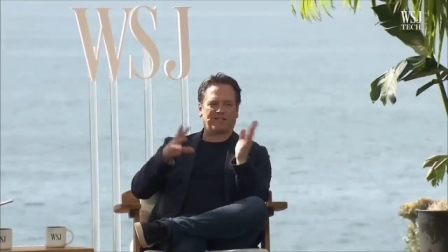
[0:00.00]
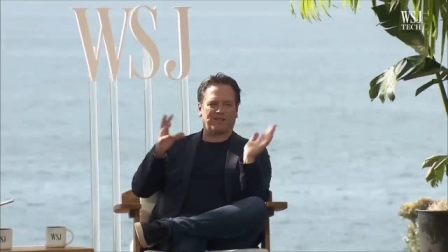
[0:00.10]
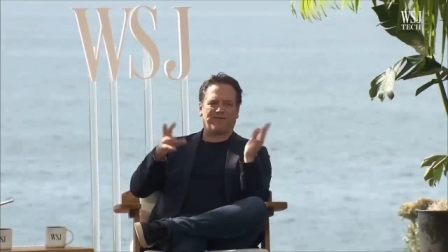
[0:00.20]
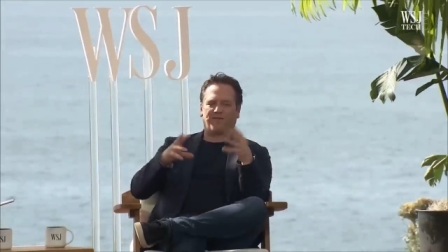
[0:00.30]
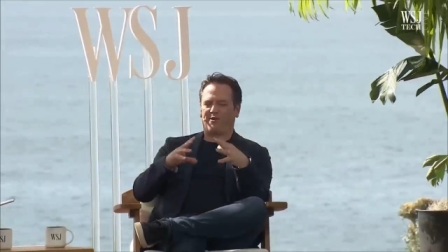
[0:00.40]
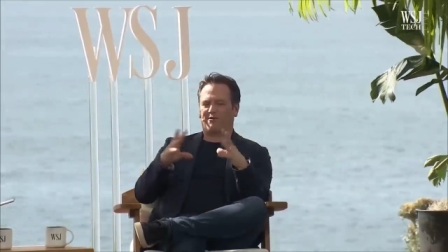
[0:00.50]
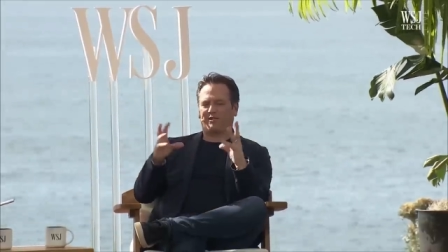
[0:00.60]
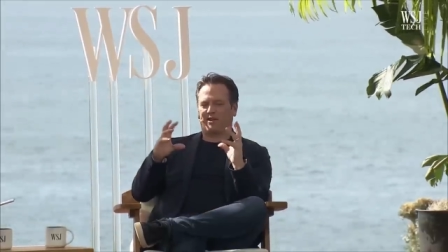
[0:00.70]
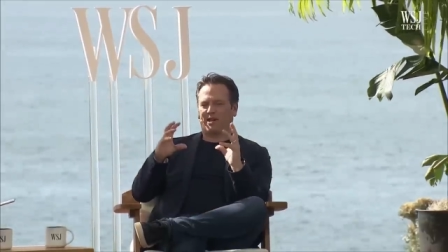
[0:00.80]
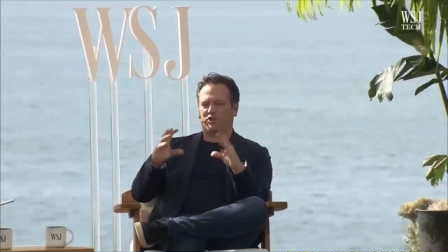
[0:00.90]
Than for those
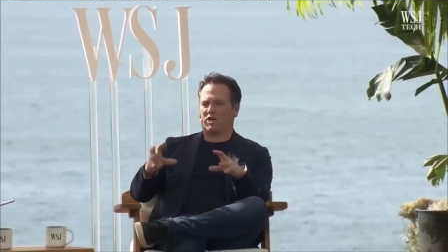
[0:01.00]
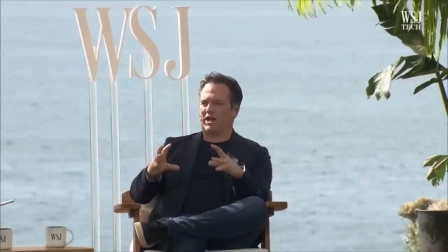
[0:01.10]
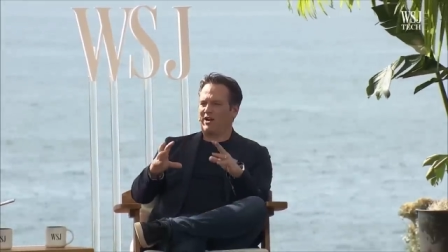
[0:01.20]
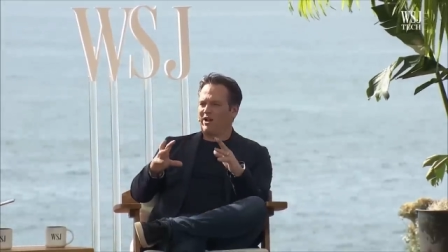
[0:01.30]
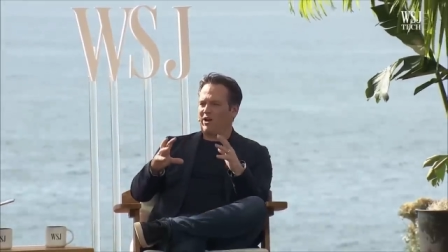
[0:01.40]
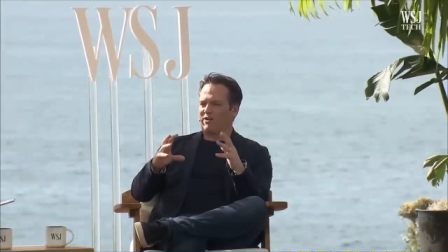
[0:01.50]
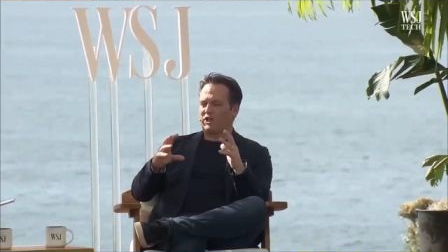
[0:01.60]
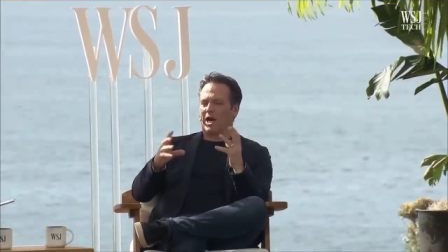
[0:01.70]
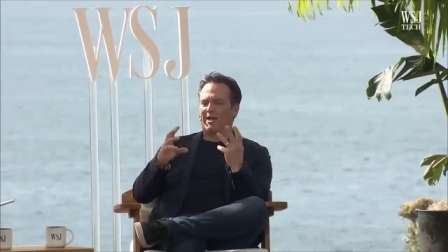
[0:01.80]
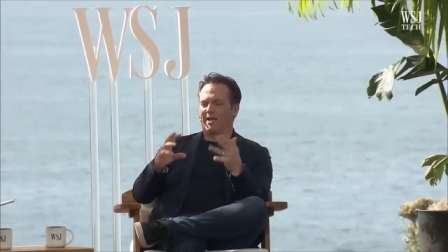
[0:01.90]
that not tra- aren't
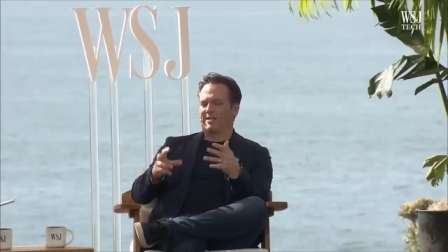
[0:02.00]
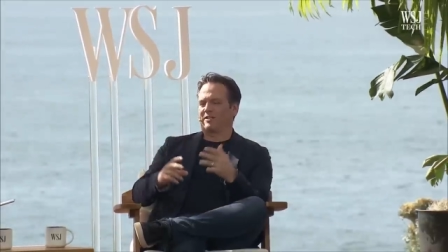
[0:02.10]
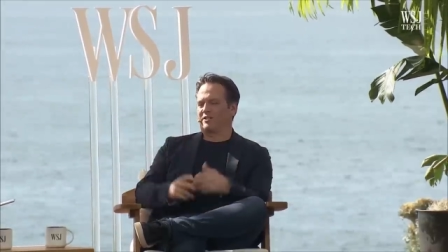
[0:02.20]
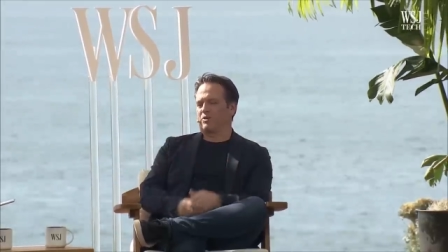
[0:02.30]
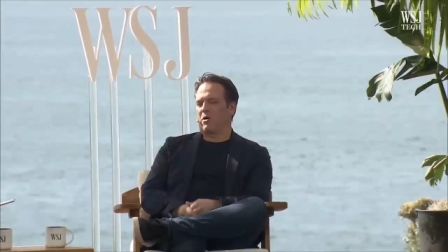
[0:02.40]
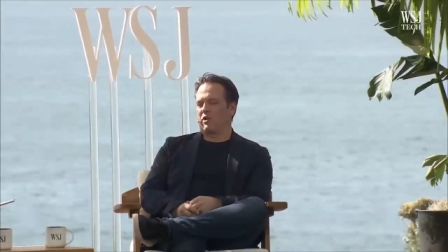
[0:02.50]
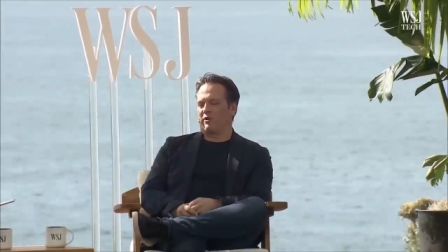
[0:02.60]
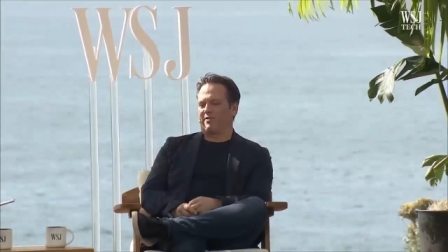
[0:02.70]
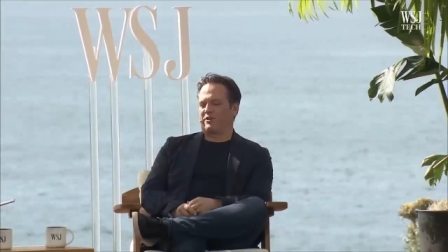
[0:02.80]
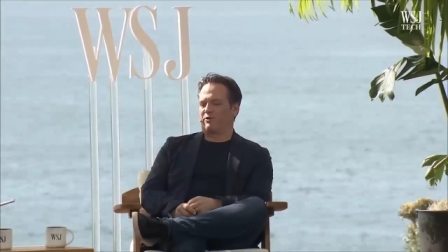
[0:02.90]
tracking, it's the smaller
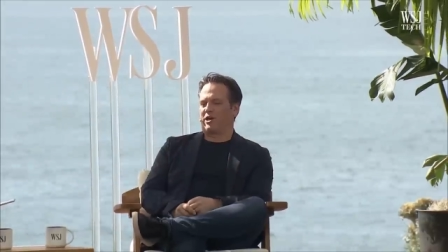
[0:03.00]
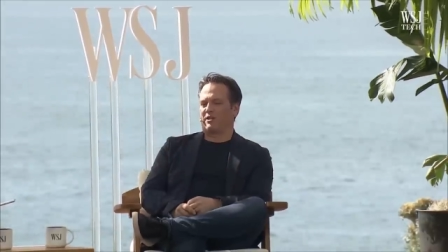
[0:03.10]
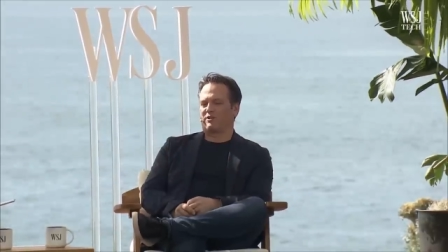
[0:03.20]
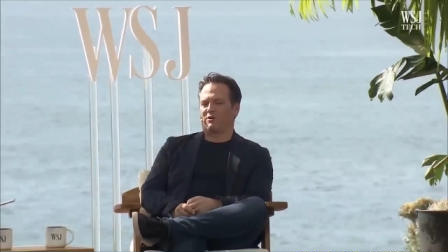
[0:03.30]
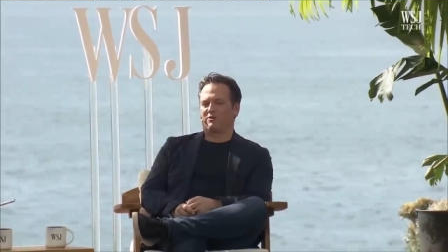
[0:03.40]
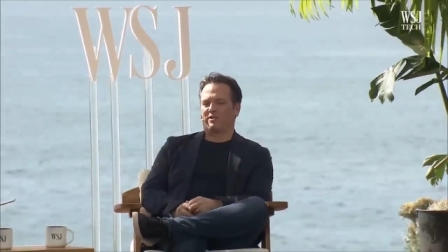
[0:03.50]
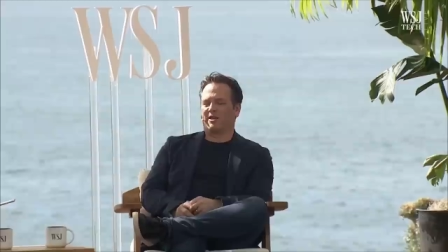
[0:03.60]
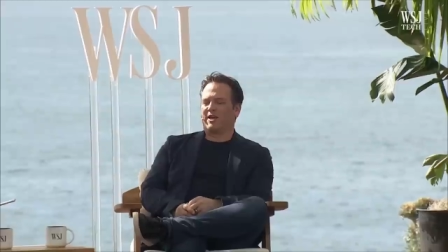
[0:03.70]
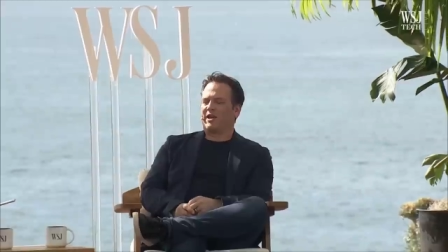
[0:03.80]
of the two consoles.